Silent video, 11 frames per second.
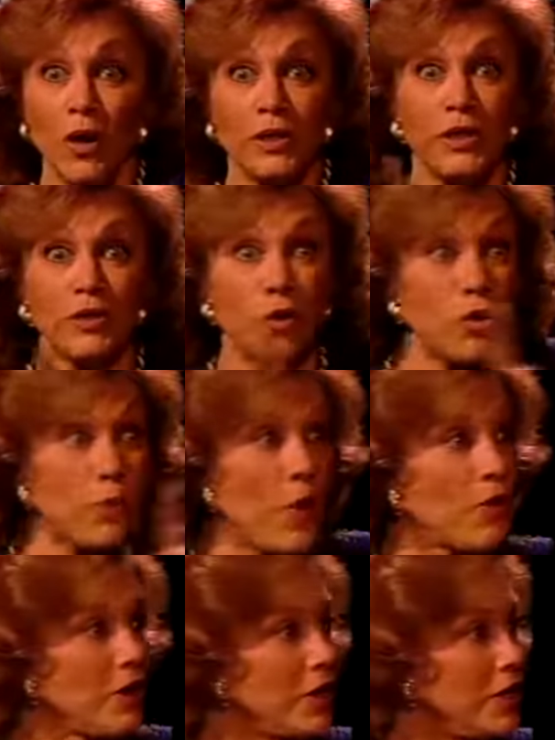Tyrone
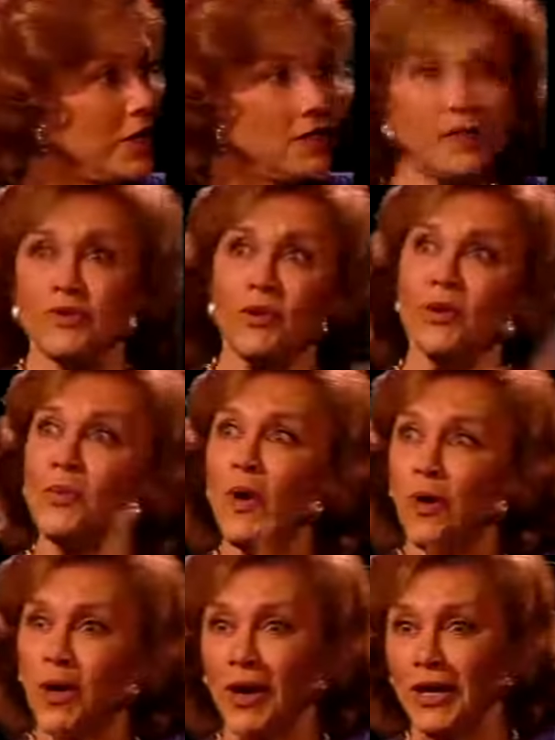Power, Tyrone Power.